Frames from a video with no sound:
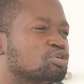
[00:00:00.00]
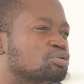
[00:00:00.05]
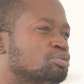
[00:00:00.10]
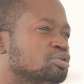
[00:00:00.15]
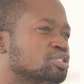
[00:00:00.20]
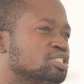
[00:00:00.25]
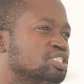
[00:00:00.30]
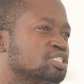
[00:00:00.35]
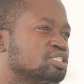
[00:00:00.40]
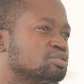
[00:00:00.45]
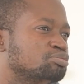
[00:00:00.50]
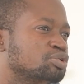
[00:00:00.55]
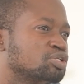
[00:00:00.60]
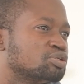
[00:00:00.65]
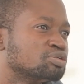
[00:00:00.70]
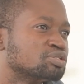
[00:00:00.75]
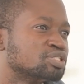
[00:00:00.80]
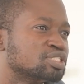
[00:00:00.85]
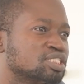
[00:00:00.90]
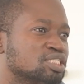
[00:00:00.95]
foremost, just
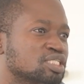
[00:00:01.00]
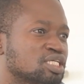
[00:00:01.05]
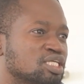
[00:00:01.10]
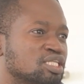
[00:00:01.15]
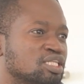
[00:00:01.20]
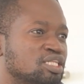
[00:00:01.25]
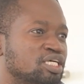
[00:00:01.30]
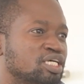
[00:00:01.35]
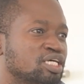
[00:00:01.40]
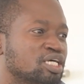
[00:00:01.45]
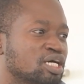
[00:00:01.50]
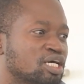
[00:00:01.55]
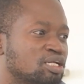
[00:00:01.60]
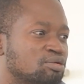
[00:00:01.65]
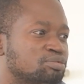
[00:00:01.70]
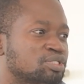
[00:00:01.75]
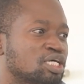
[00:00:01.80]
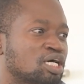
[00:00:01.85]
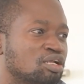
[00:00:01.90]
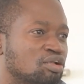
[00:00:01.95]
because they
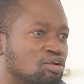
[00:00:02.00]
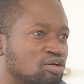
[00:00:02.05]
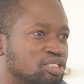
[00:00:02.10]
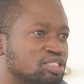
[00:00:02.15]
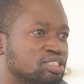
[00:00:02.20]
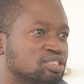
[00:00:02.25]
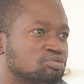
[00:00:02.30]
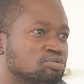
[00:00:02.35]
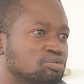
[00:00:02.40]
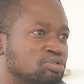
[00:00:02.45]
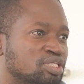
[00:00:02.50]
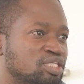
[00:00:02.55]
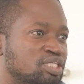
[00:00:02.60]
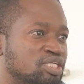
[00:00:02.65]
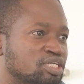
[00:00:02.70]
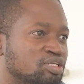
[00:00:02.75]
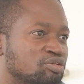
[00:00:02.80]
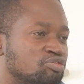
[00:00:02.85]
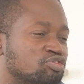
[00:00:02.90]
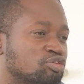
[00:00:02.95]
helped a lot with
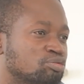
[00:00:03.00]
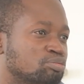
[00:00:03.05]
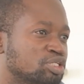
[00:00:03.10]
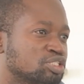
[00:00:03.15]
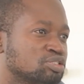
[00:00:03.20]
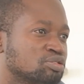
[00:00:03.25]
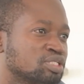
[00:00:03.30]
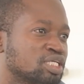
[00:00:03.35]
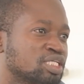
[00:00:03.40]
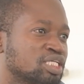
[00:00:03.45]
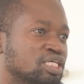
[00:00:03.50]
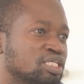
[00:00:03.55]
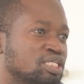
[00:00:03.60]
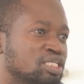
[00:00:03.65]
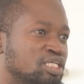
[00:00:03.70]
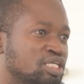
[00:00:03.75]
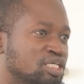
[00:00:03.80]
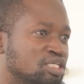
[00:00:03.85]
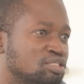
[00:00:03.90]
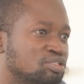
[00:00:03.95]
the information that I
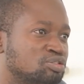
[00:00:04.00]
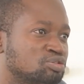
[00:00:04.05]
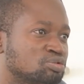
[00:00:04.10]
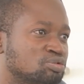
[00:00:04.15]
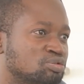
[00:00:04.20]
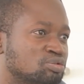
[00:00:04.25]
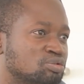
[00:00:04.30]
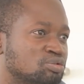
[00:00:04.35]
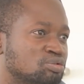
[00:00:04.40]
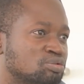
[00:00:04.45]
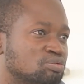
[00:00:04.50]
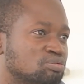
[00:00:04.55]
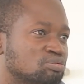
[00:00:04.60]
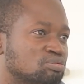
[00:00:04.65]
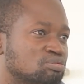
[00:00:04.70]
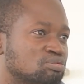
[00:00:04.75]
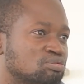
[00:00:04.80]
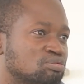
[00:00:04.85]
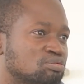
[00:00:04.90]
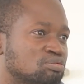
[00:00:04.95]
needed
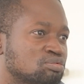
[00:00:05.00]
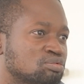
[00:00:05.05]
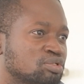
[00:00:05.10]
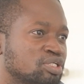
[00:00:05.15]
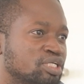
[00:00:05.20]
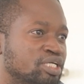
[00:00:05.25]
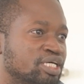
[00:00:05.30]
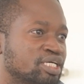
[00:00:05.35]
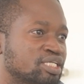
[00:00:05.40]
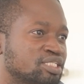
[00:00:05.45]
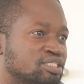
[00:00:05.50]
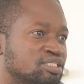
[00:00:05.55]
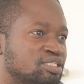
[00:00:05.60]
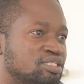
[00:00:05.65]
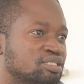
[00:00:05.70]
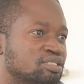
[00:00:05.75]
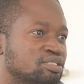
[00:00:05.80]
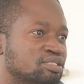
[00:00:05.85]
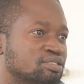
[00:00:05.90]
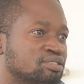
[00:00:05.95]
to get
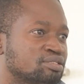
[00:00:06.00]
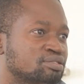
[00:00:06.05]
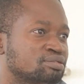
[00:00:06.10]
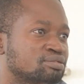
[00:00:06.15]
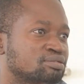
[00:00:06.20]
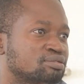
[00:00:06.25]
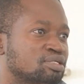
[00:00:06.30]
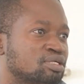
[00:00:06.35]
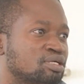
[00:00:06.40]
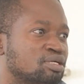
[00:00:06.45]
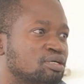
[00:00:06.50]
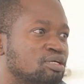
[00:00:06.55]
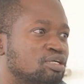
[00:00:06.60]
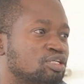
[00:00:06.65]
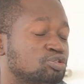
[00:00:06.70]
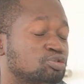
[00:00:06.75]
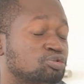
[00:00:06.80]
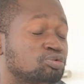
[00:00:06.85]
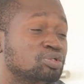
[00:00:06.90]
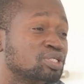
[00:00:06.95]

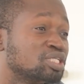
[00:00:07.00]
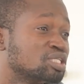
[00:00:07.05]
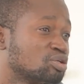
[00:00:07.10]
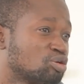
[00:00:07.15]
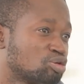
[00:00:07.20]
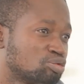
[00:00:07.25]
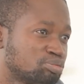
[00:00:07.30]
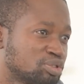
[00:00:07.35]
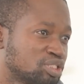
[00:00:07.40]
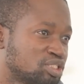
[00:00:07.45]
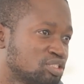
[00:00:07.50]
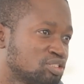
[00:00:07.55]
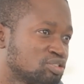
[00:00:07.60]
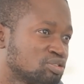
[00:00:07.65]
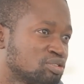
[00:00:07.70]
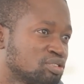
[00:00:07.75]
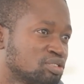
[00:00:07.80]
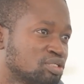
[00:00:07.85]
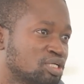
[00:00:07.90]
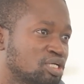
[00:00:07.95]
to win the
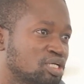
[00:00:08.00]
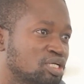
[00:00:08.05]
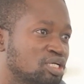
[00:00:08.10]
competition.